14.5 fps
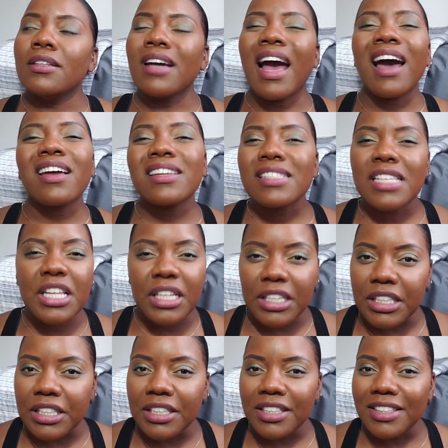how does he
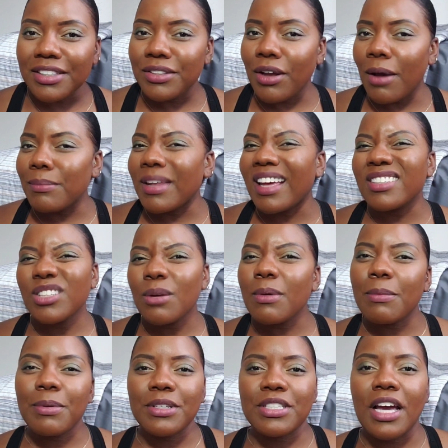look? I'm like, show me a
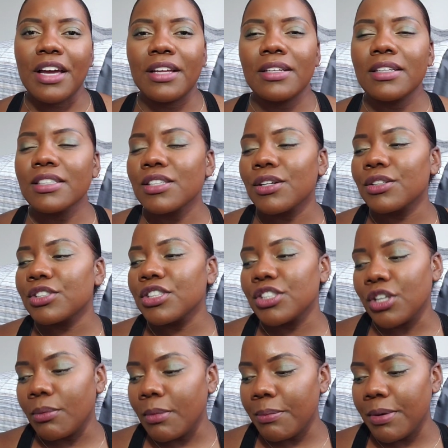picture of how he looks. So she
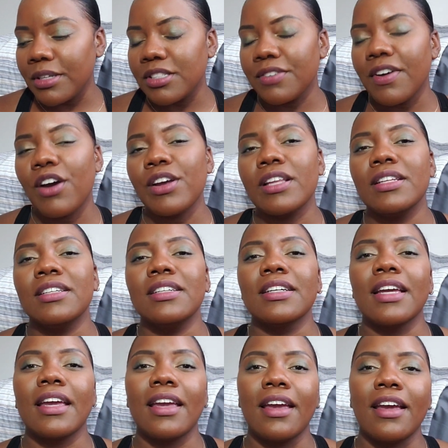showed me a picture of how he looked,
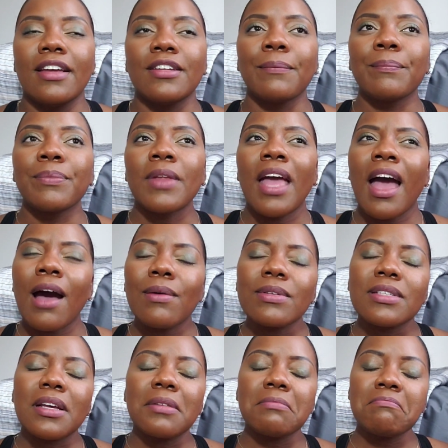and I
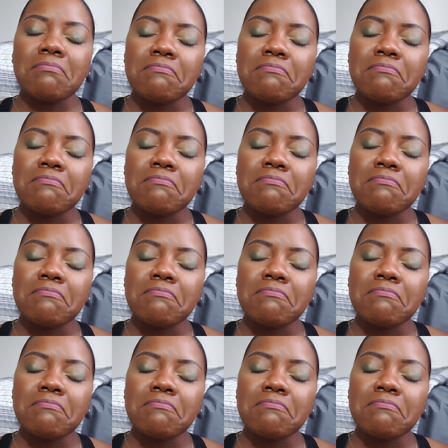was like,